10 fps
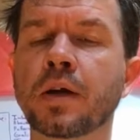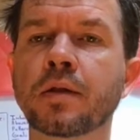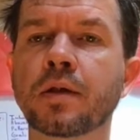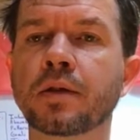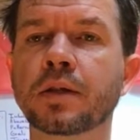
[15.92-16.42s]

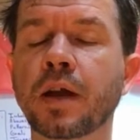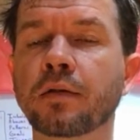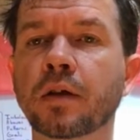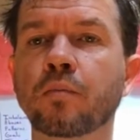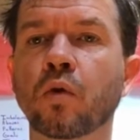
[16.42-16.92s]
There is
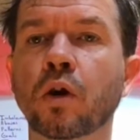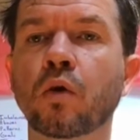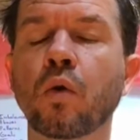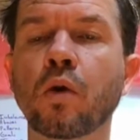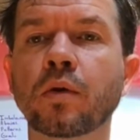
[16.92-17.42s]
nothing more,
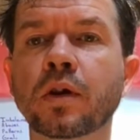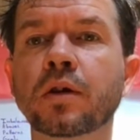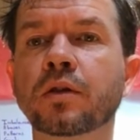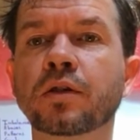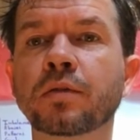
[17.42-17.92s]
quote,
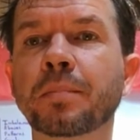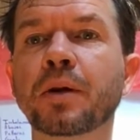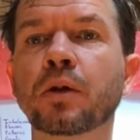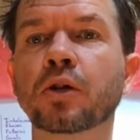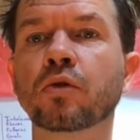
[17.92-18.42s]

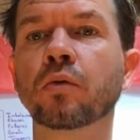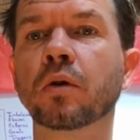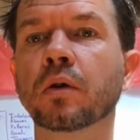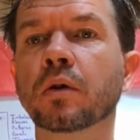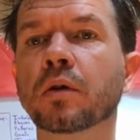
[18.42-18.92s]

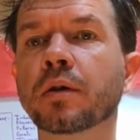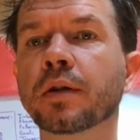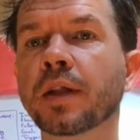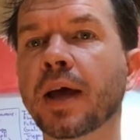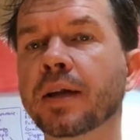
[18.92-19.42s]
spiritual
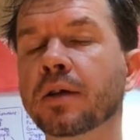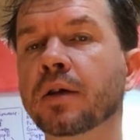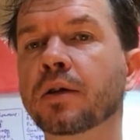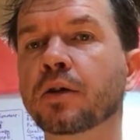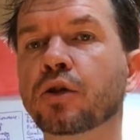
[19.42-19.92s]

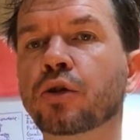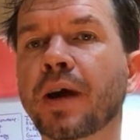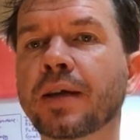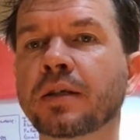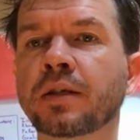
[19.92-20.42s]
than
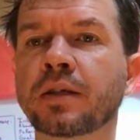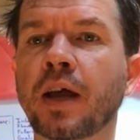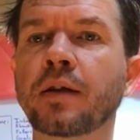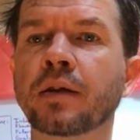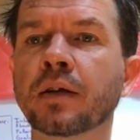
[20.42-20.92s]

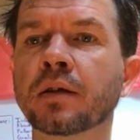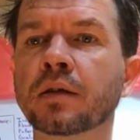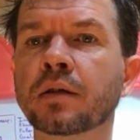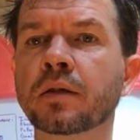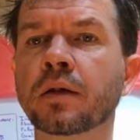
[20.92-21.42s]

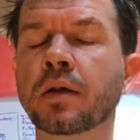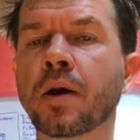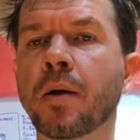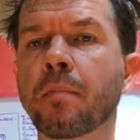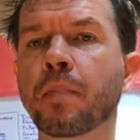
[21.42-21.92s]
transcendence.
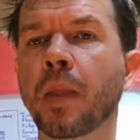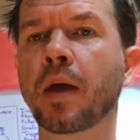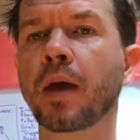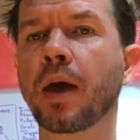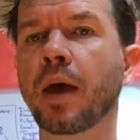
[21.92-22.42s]

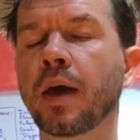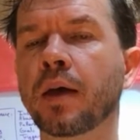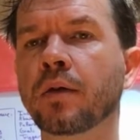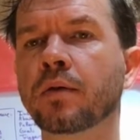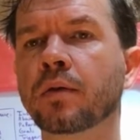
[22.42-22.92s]

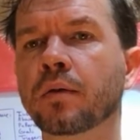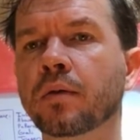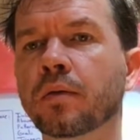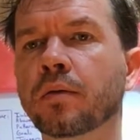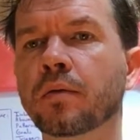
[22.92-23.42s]
And
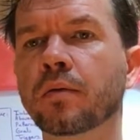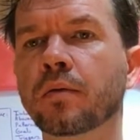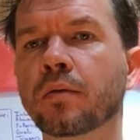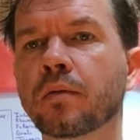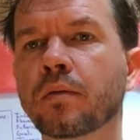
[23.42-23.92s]

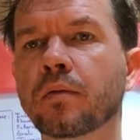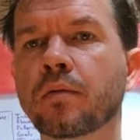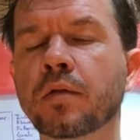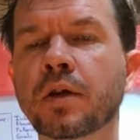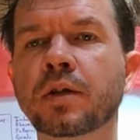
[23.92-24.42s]

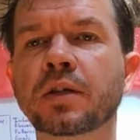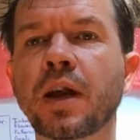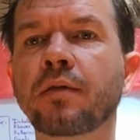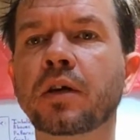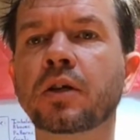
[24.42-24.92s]
there is
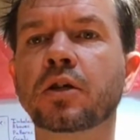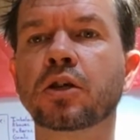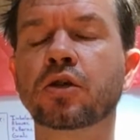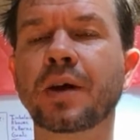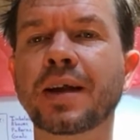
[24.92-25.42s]
nothing to
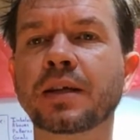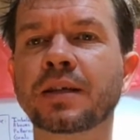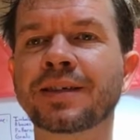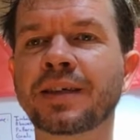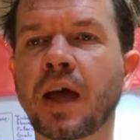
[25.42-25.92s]

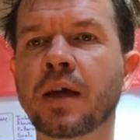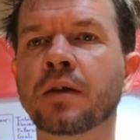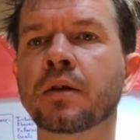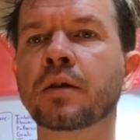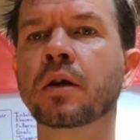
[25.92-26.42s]

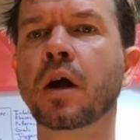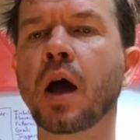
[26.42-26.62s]
transcend